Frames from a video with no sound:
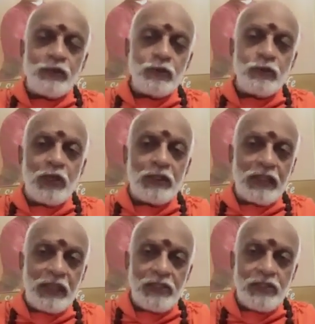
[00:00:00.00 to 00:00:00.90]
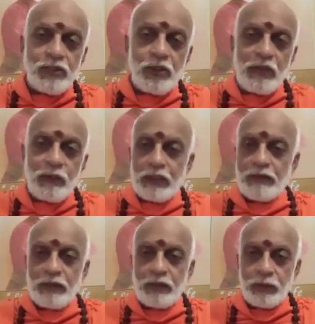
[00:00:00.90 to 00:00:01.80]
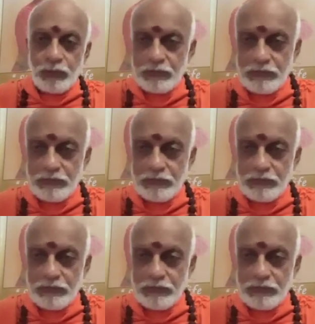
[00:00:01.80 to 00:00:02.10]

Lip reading: do not enjoy whatever you do.